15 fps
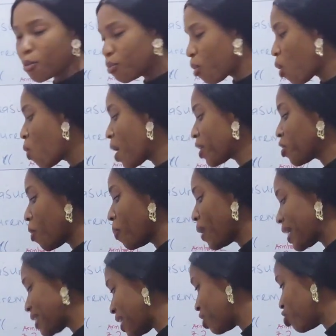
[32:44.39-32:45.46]
But when you're
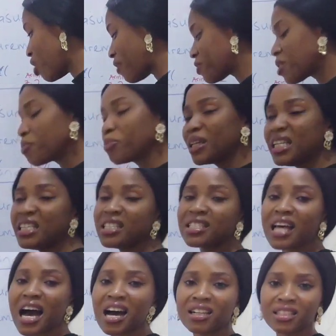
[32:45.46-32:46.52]
pattern drafting, please
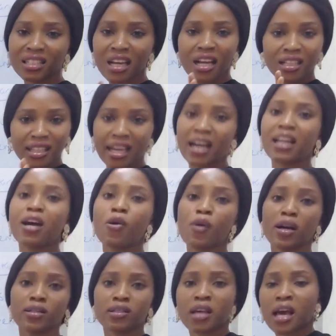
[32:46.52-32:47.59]
add the
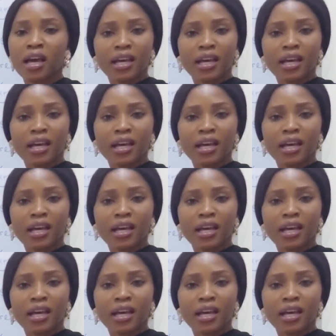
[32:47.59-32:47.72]
allowance.